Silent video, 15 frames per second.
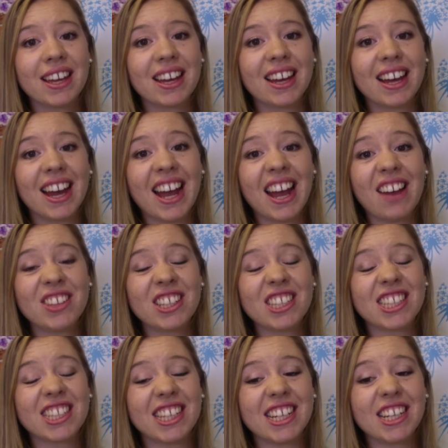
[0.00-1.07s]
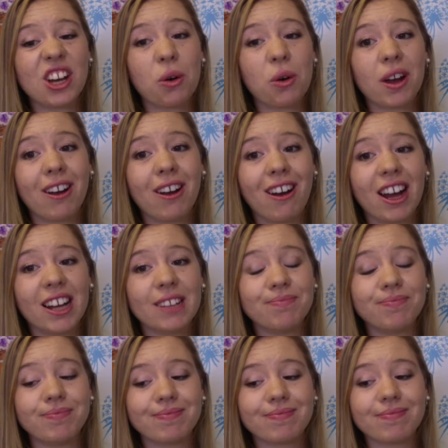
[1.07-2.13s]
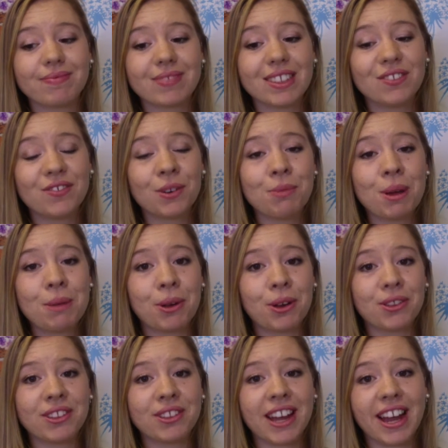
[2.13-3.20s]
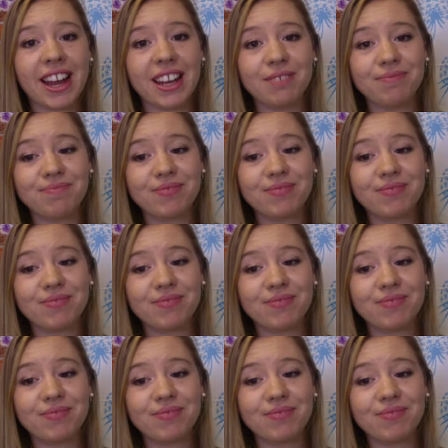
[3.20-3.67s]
I have this thing going on. It's for my birthday.